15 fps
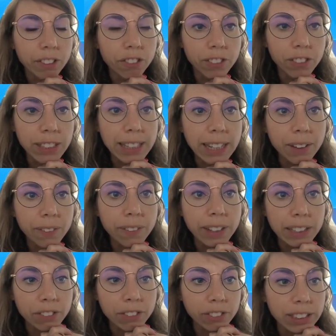vNow
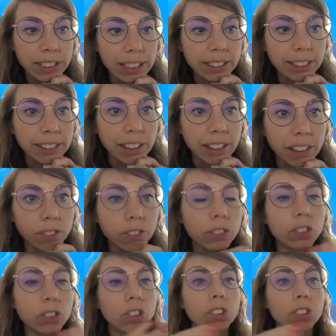and vNext are
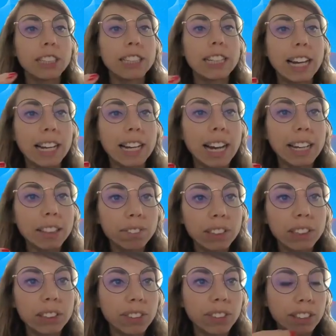functionally aligned,
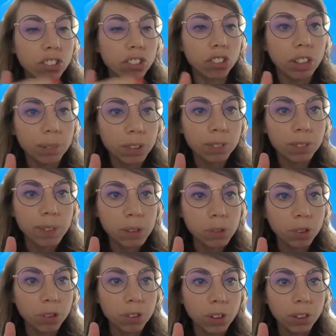because as James
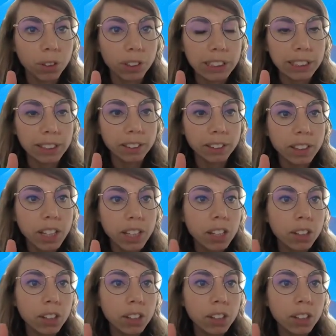mentioned earlier,